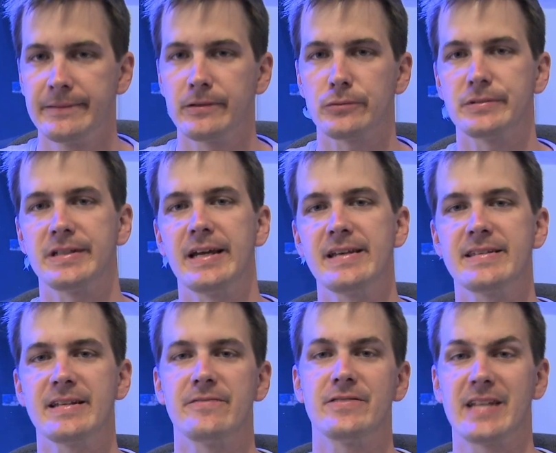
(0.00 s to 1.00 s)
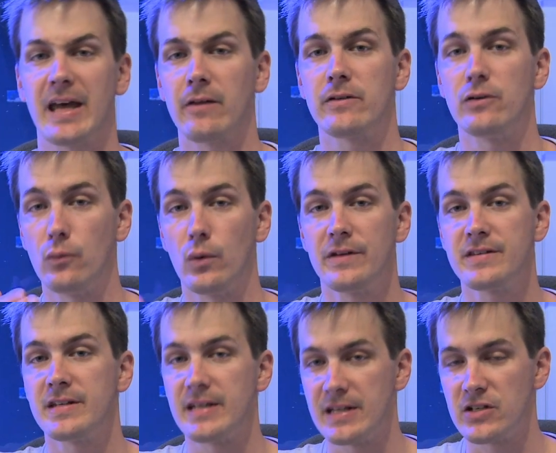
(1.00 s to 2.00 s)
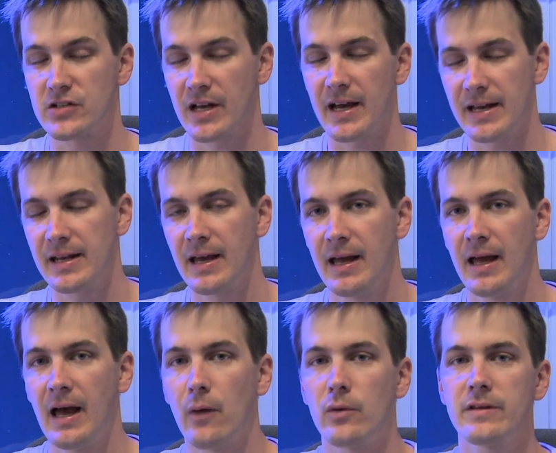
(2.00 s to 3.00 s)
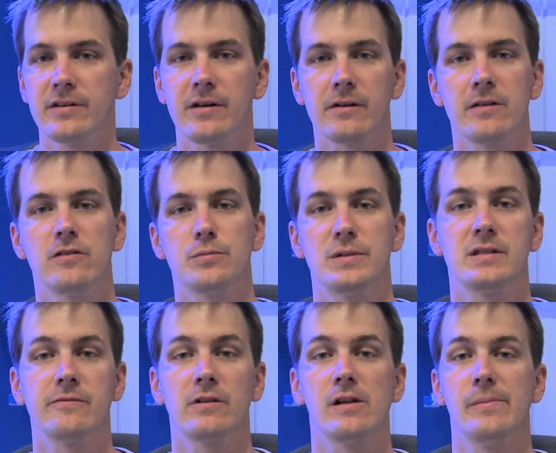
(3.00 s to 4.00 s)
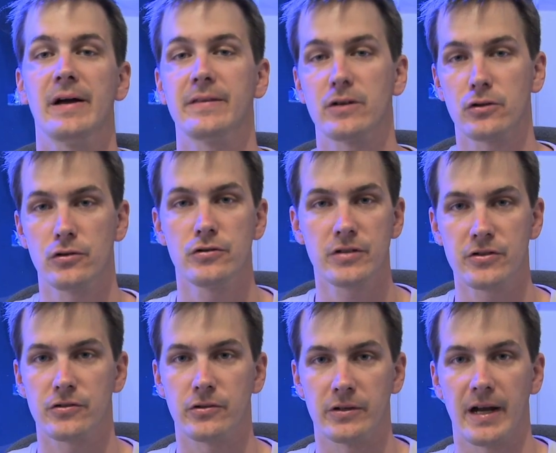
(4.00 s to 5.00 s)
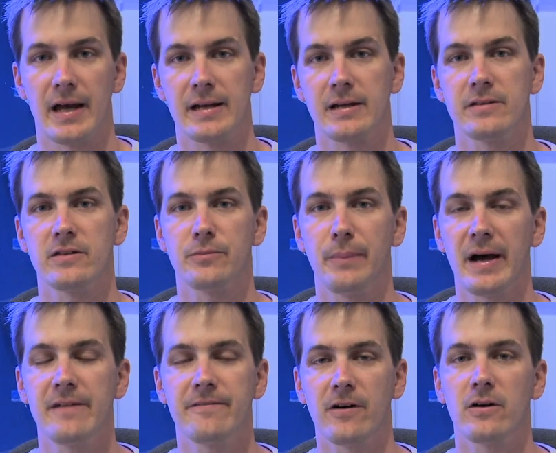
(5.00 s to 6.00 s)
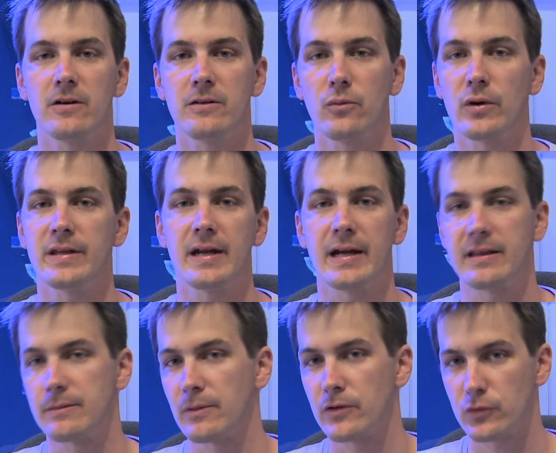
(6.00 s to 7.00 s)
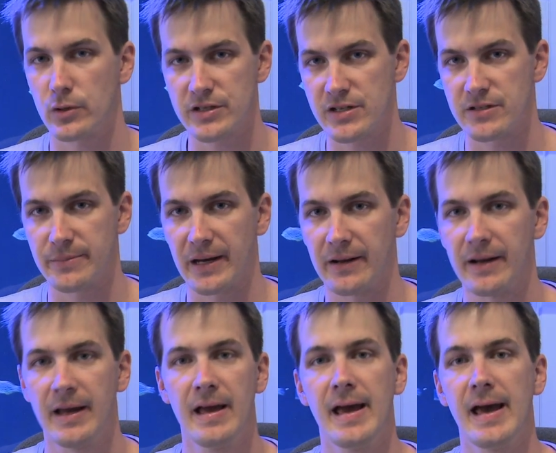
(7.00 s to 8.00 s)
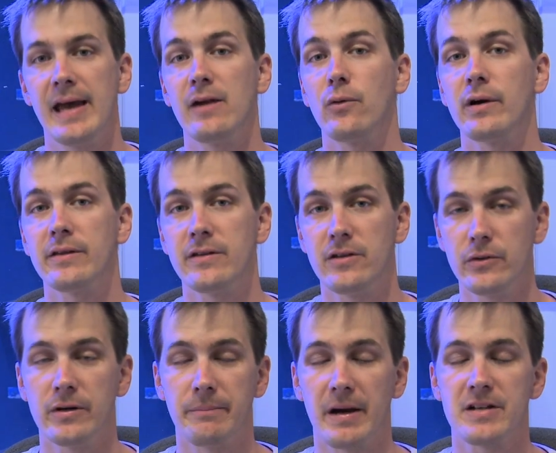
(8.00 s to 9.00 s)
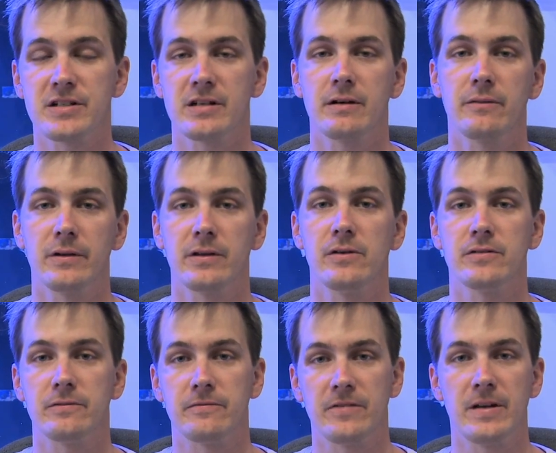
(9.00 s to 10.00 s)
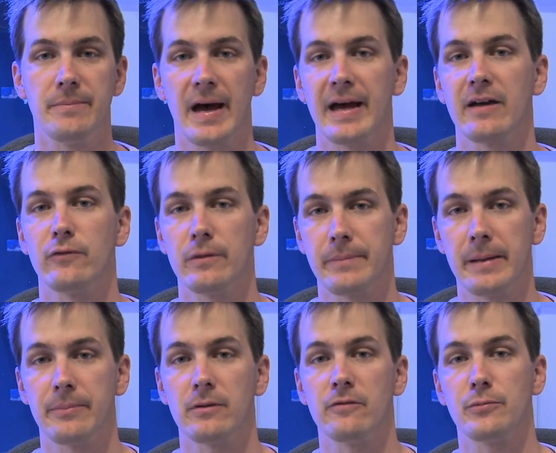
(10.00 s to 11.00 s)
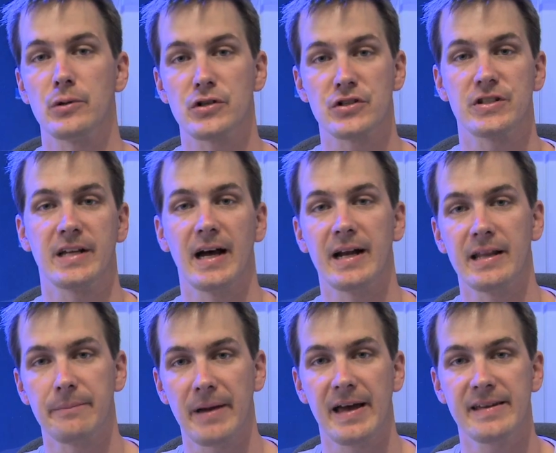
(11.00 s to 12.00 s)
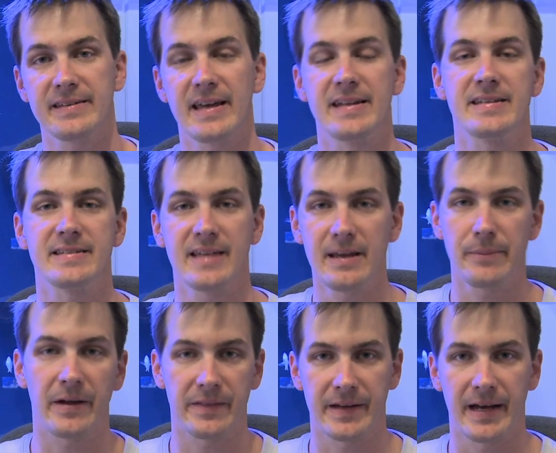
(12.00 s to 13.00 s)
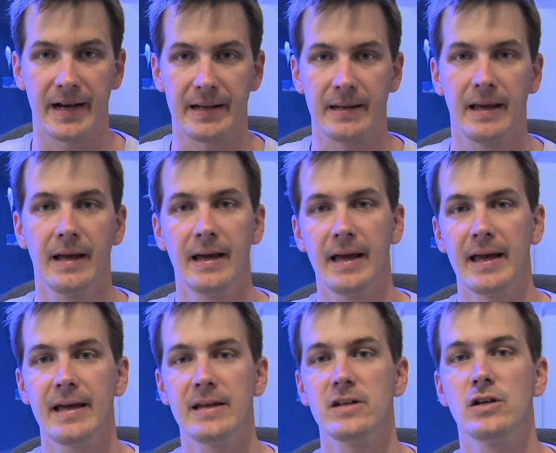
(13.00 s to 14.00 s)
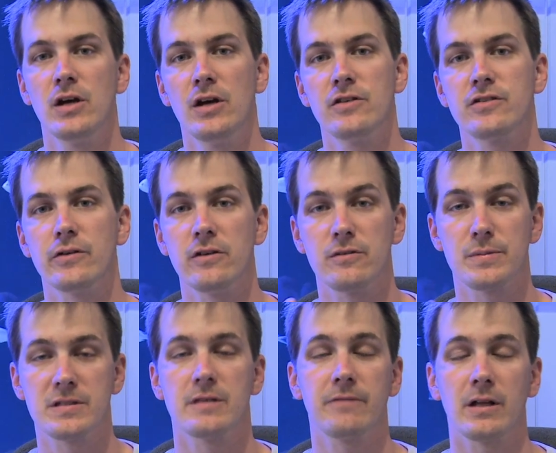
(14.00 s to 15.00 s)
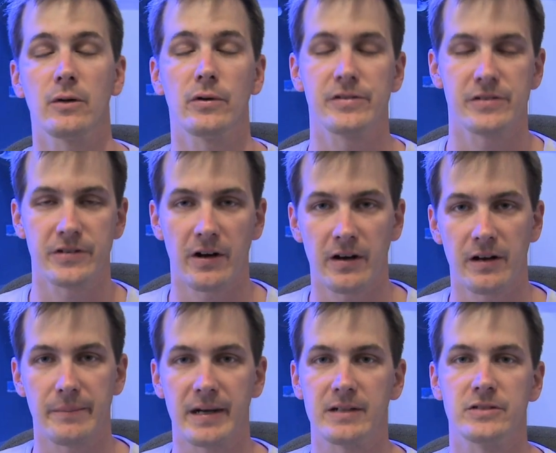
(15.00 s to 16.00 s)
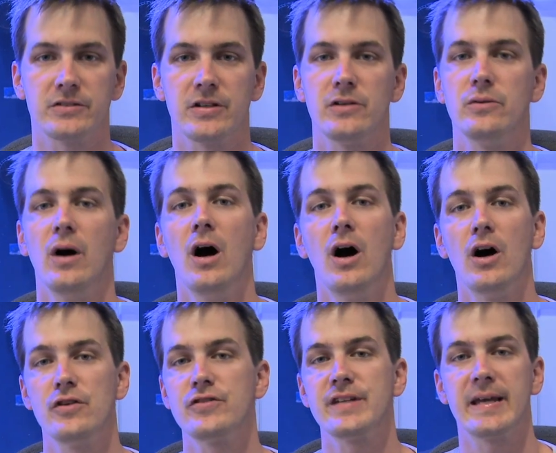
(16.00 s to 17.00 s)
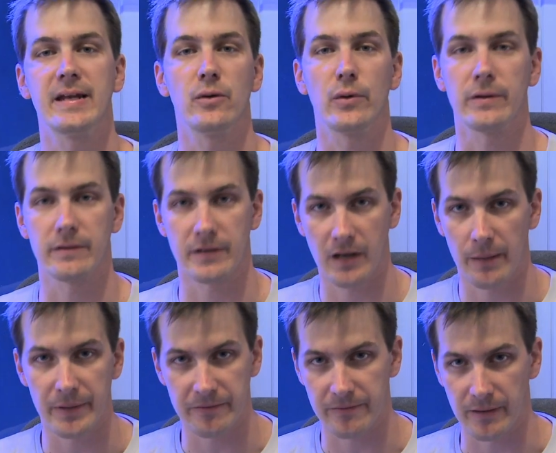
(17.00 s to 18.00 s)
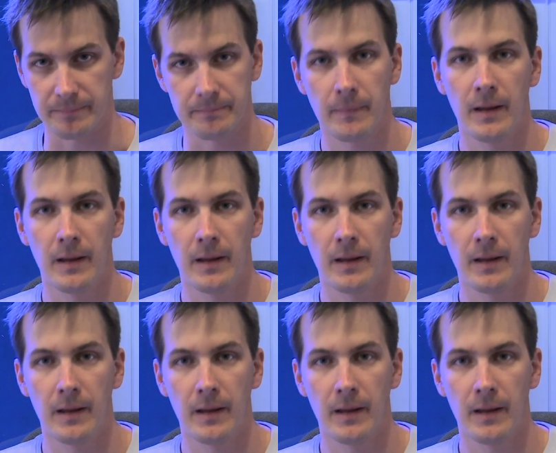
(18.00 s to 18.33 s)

Well, today instead of telling you what's in each guide, I wanted to talk to you specifically about the cruise control guide because it's by far the one that I get the most questions about. And I wanted to do it by sharing with you some feedback of what people who have purchased the guide in the past had to say about the guide and show you specifically what they're talking about so you understand where they're coming from.